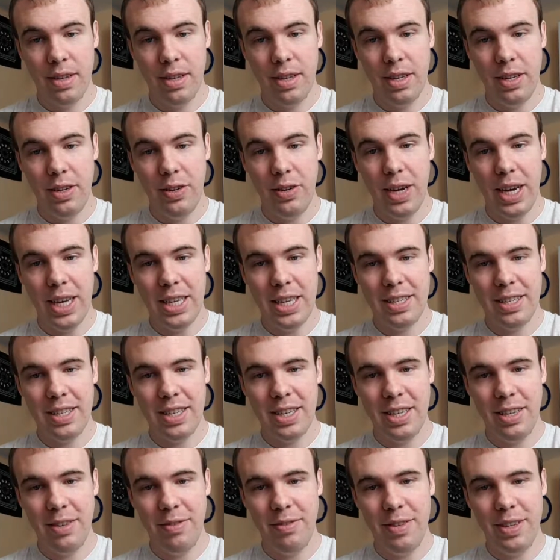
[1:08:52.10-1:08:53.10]
you
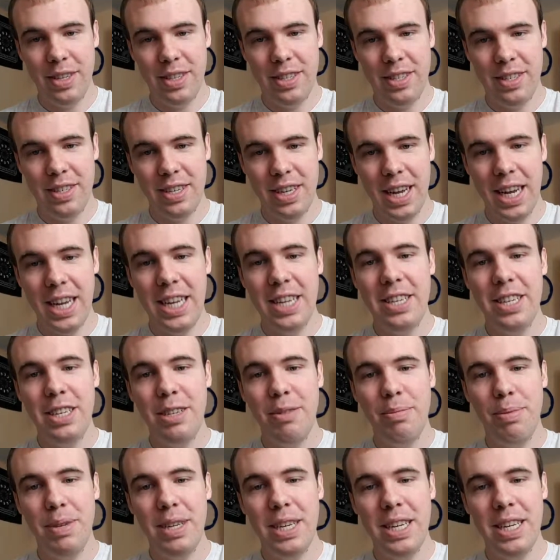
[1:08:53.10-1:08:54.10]
ask if it's
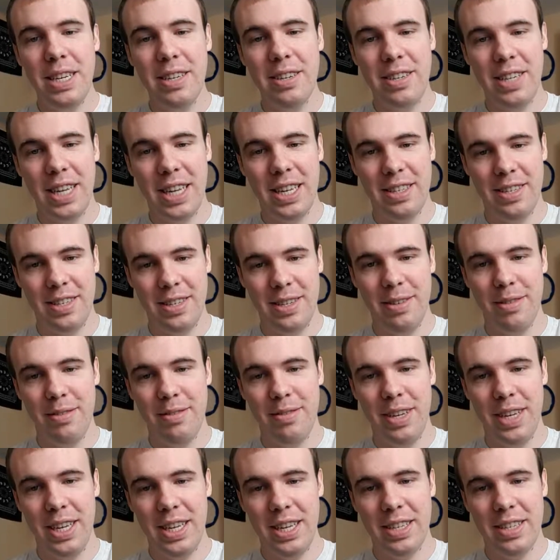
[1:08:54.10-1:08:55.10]
ATP
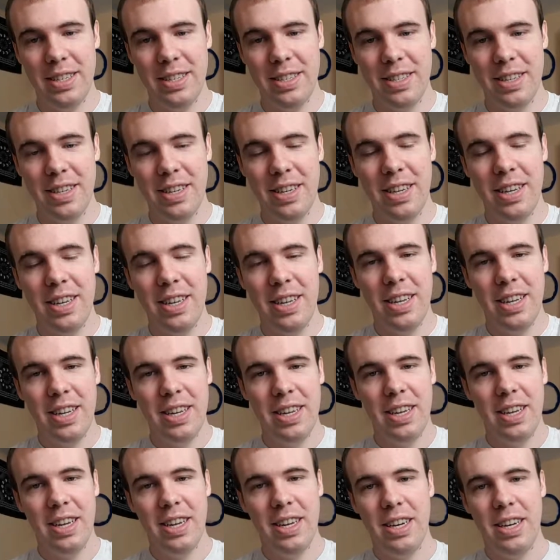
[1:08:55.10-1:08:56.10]
intensive, and
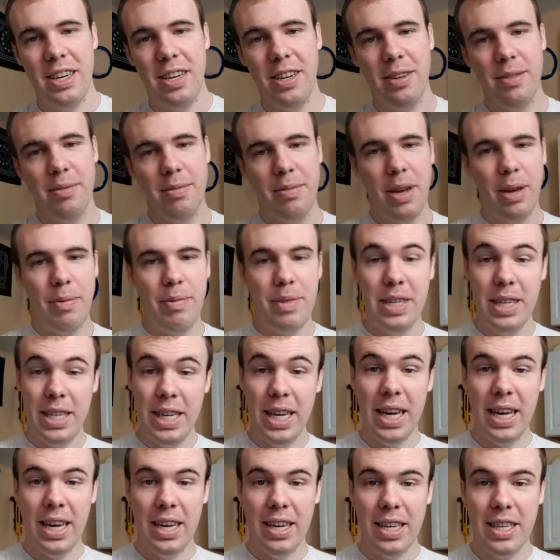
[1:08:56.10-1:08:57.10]
um, I mean,
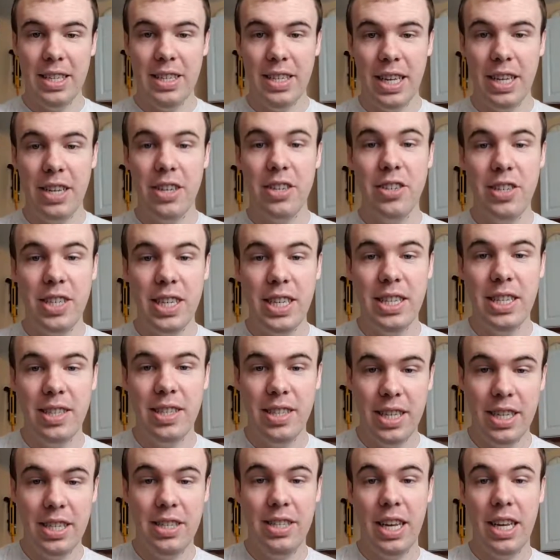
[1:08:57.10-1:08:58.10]
yeah, it's energy in,
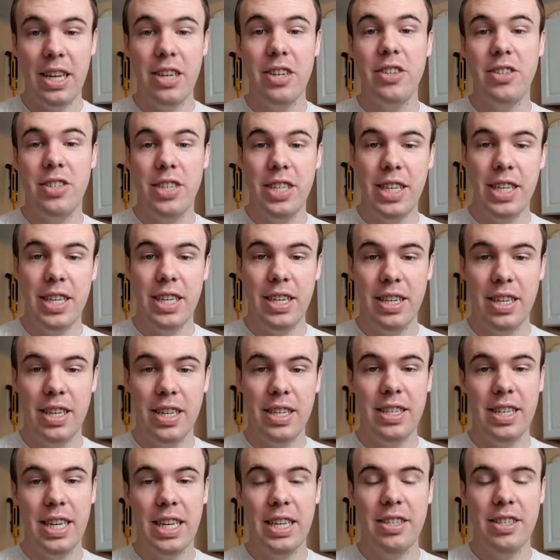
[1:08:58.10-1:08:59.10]
it's energy
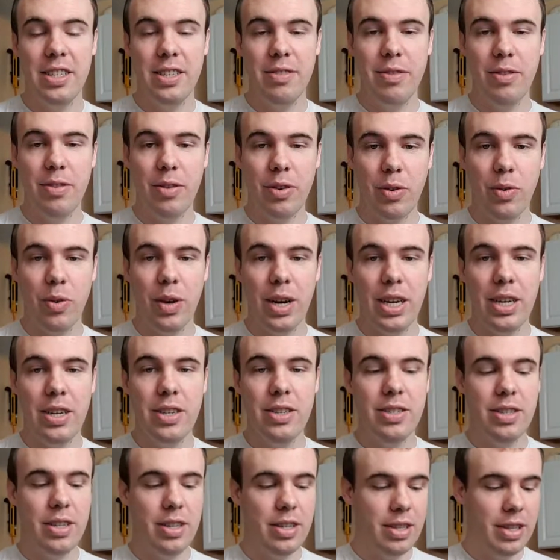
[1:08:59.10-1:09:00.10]
intensive. It
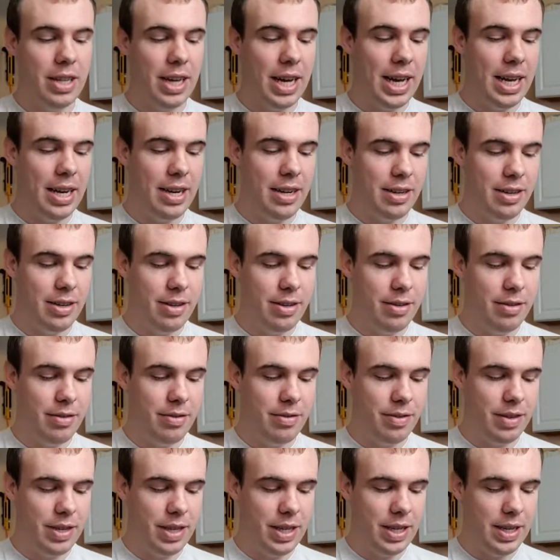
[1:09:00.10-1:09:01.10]
requires a lot
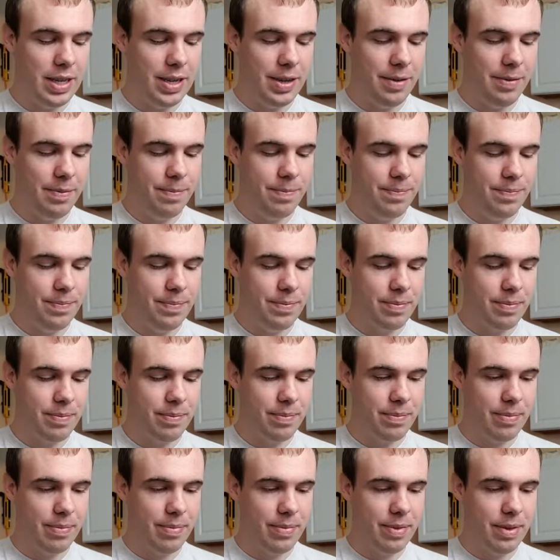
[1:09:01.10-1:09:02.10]
of um,
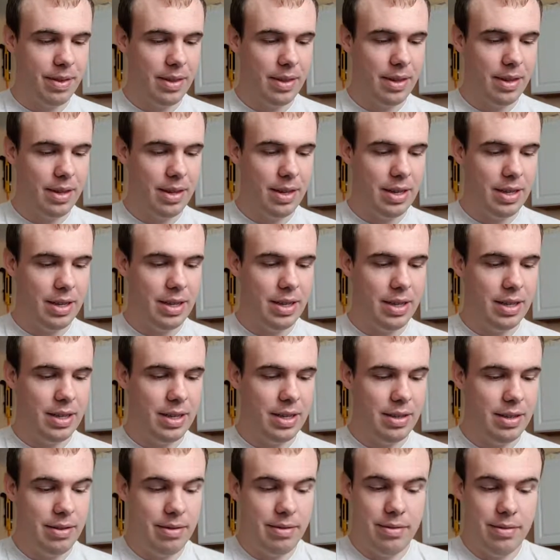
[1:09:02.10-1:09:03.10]
uh,
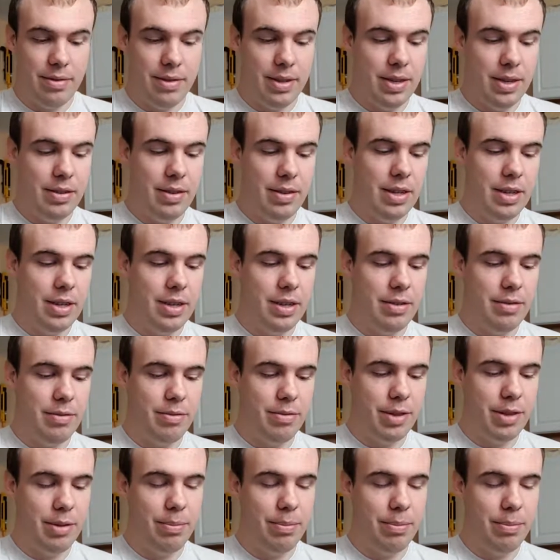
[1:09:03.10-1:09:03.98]
of the